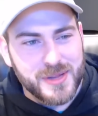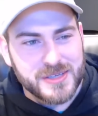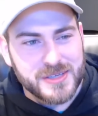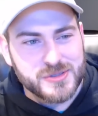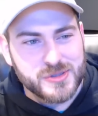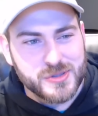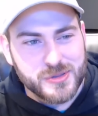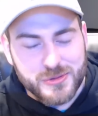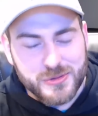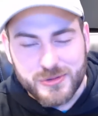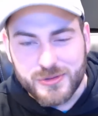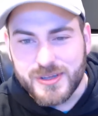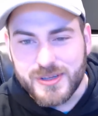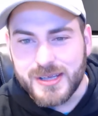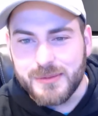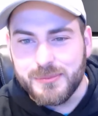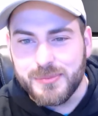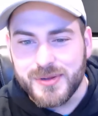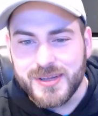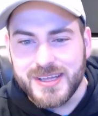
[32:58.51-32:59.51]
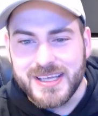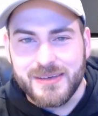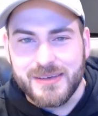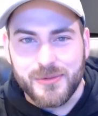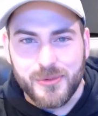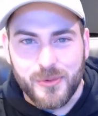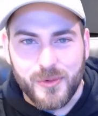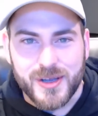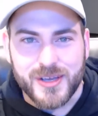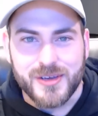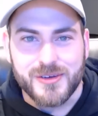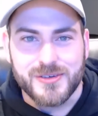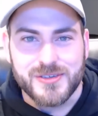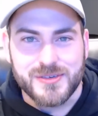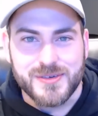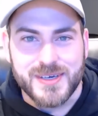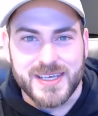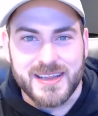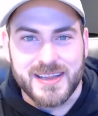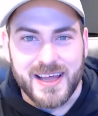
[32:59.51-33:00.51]
that truly believe in what you're
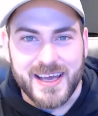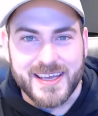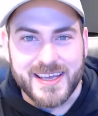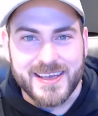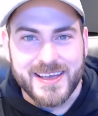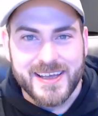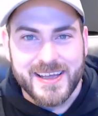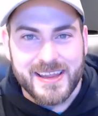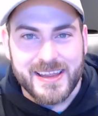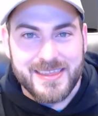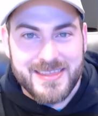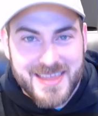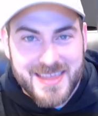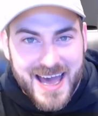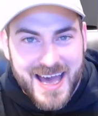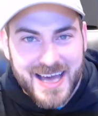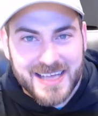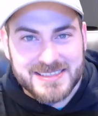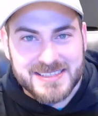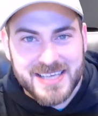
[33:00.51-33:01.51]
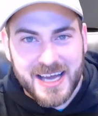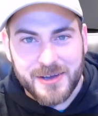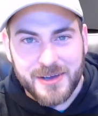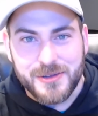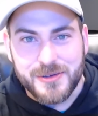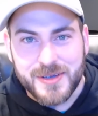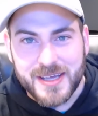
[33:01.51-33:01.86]
doing, that's how you